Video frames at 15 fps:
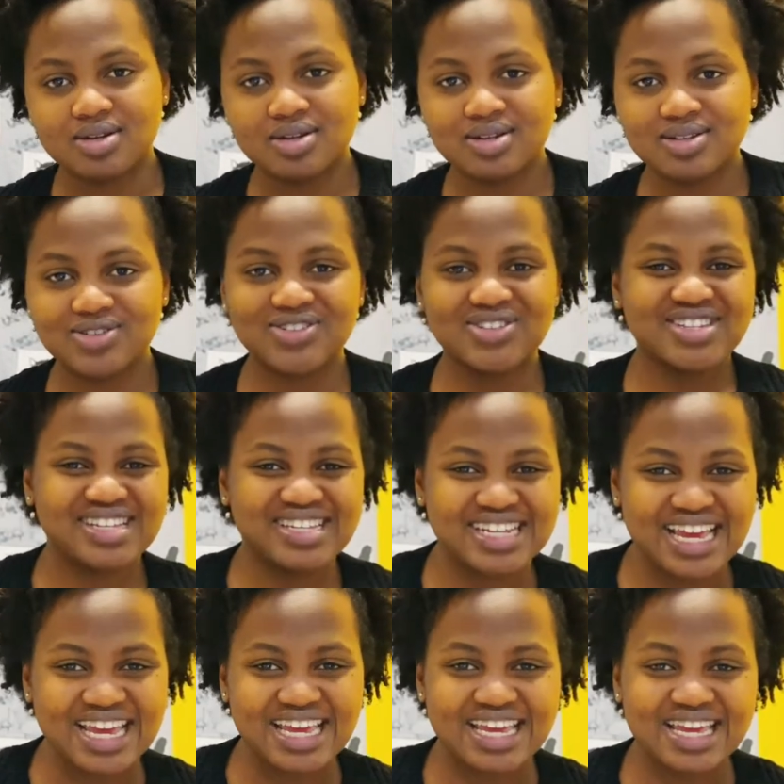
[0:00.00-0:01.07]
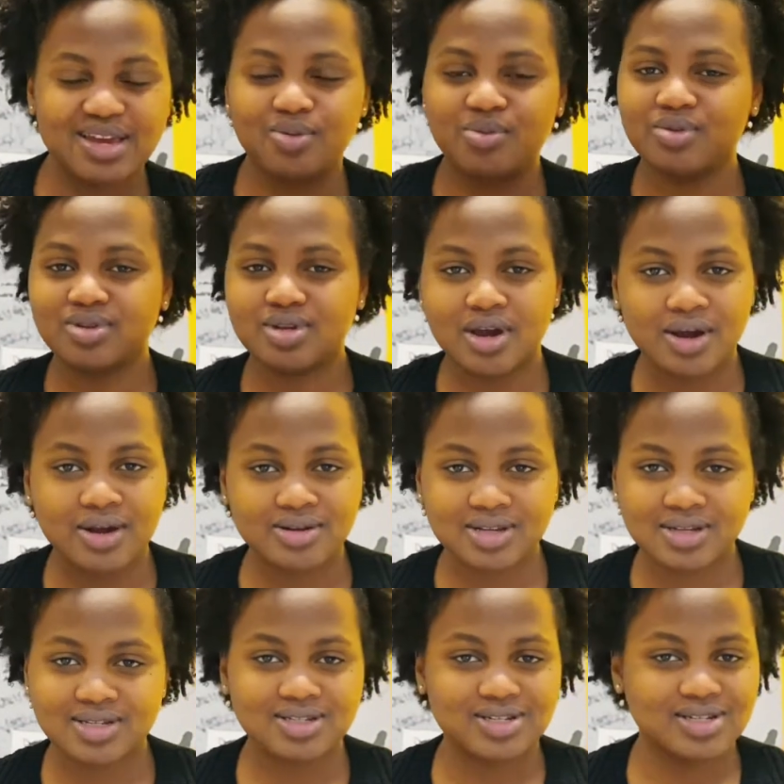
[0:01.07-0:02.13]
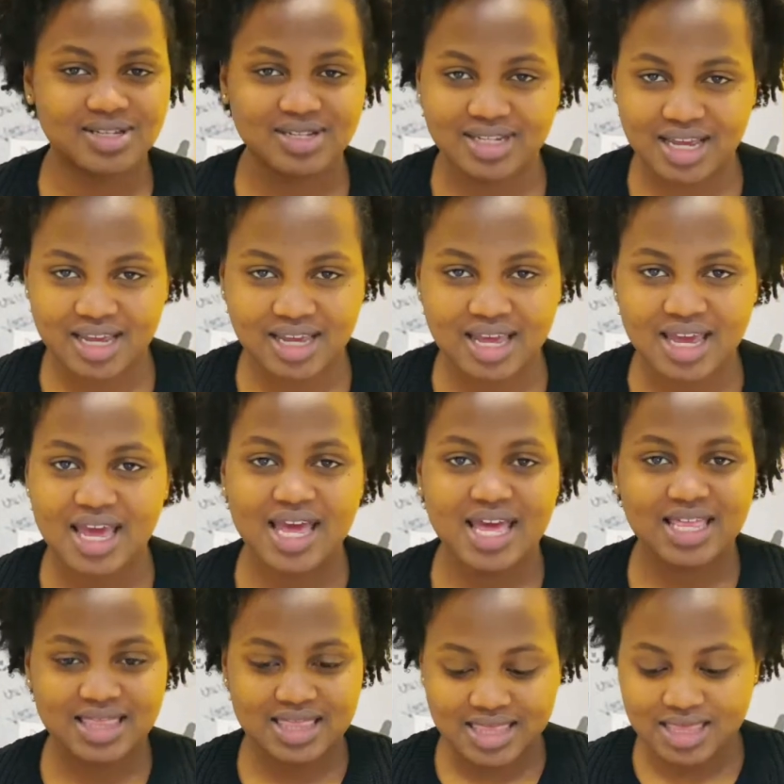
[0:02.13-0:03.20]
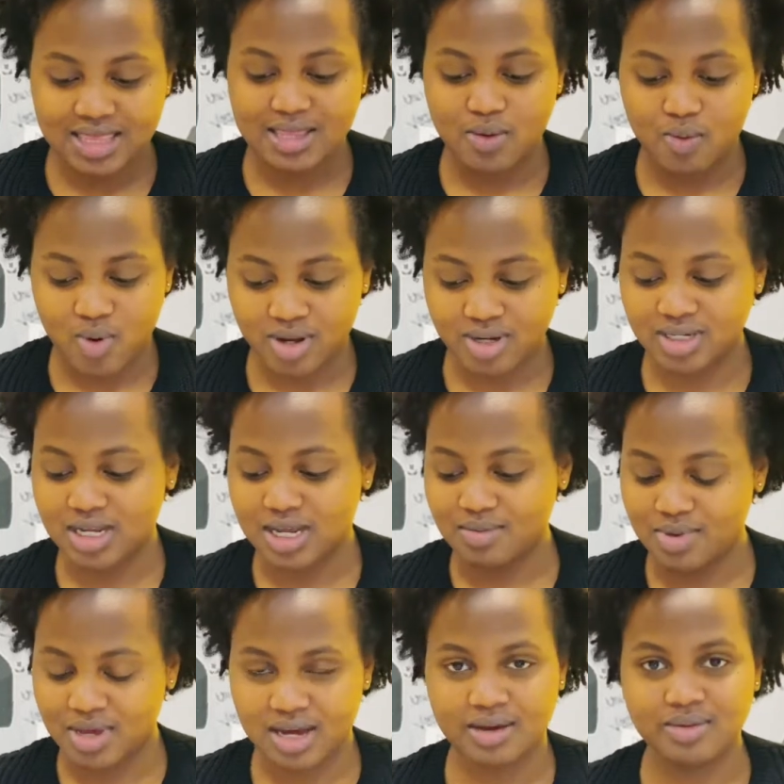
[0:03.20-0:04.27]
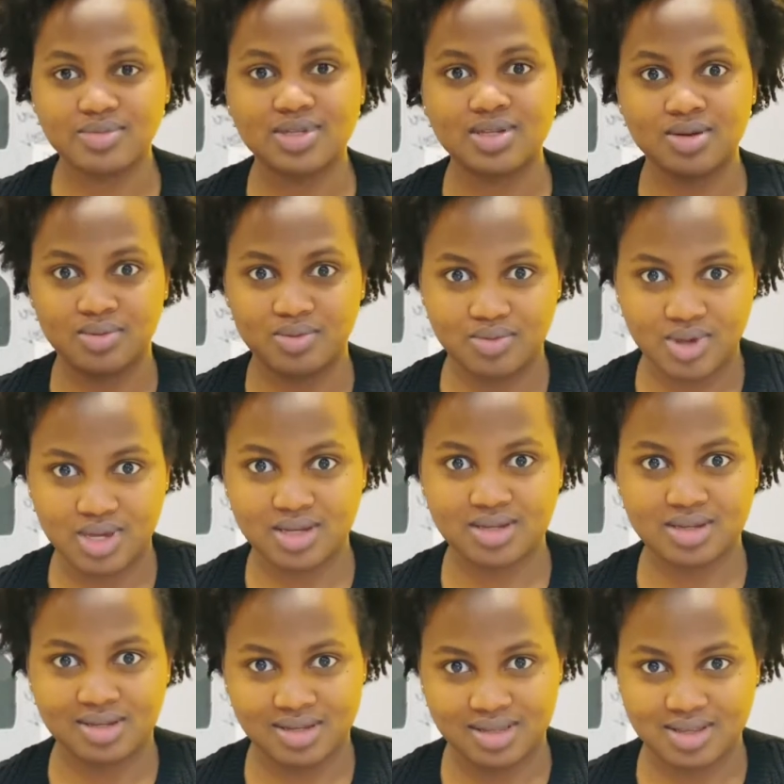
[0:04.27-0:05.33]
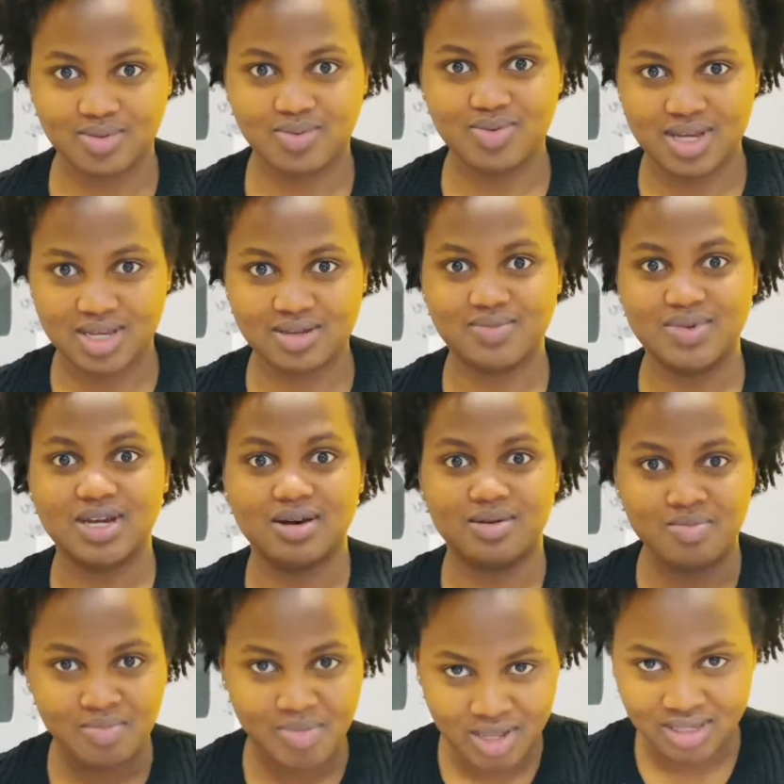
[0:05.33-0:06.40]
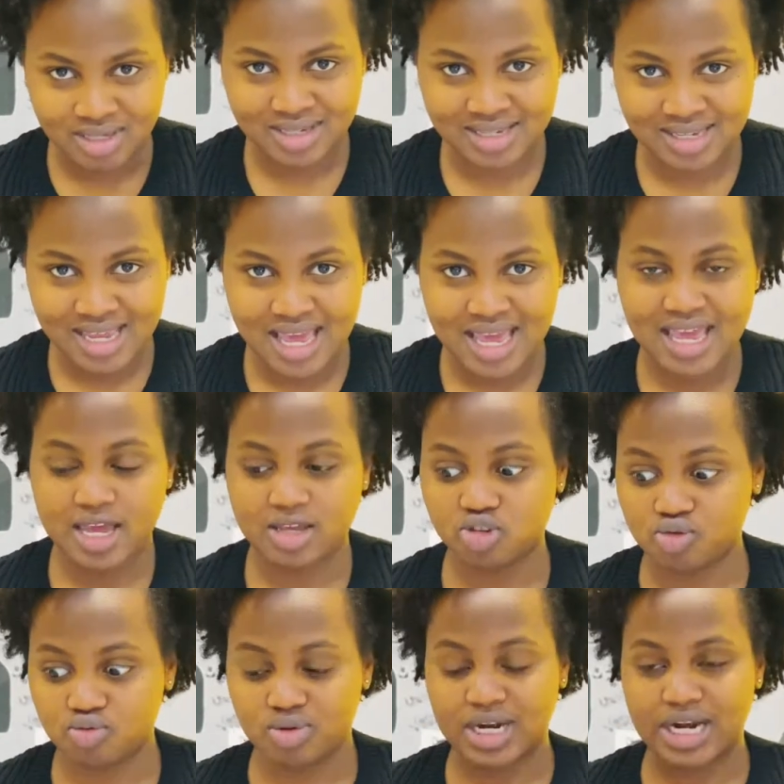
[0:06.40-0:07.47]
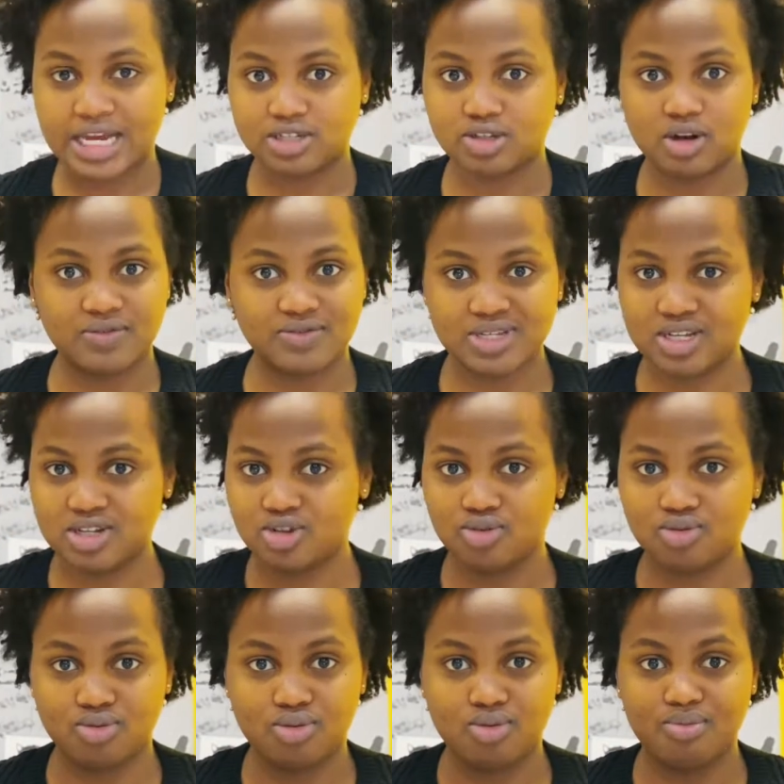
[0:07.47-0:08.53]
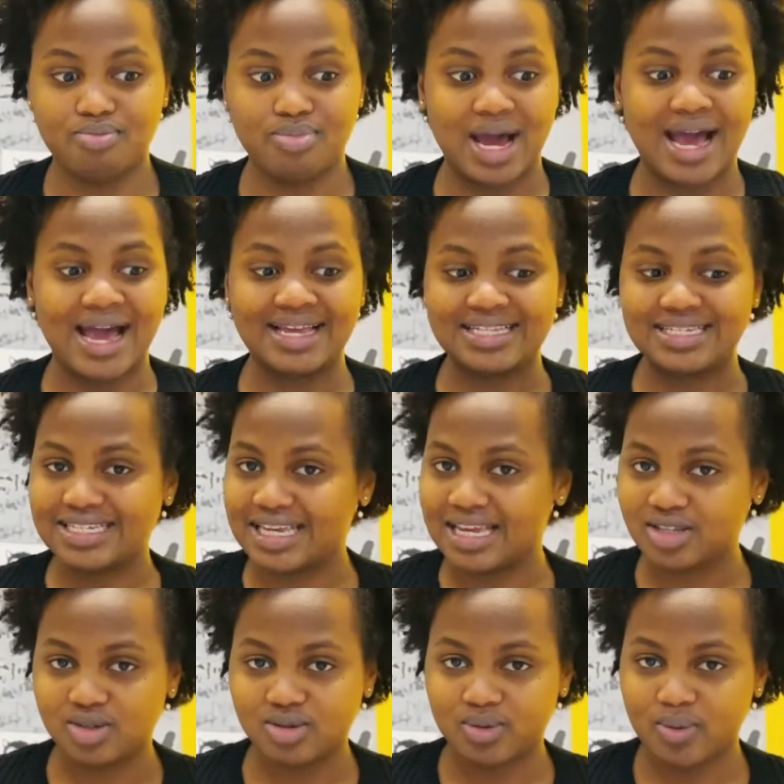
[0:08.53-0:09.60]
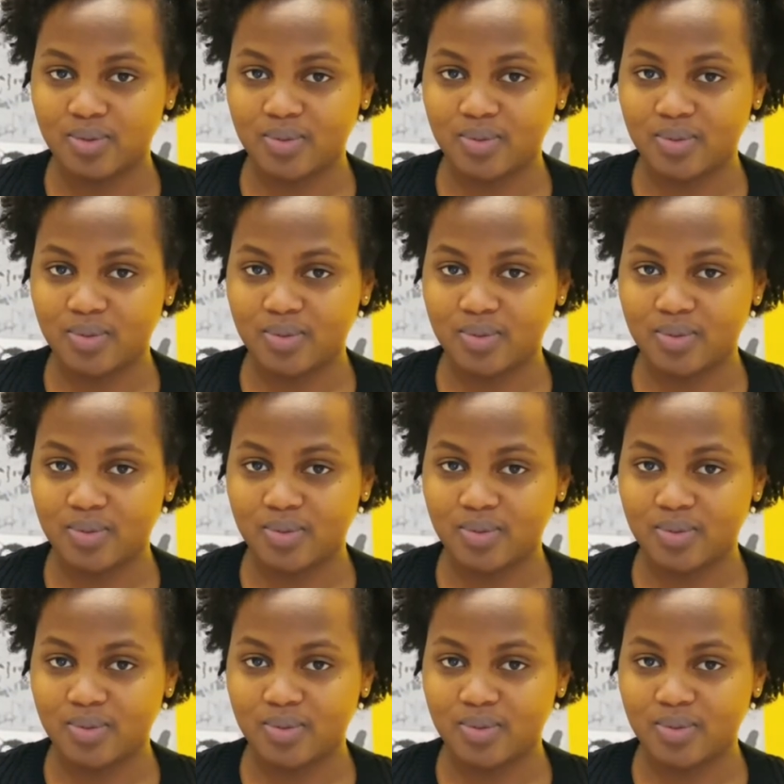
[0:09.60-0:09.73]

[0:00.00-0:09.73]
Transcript: It's just a day. It won't hurt. It's just a day. The one day becomes weeks. The weeks become months. And you realize all of a sudden you're behind schedule.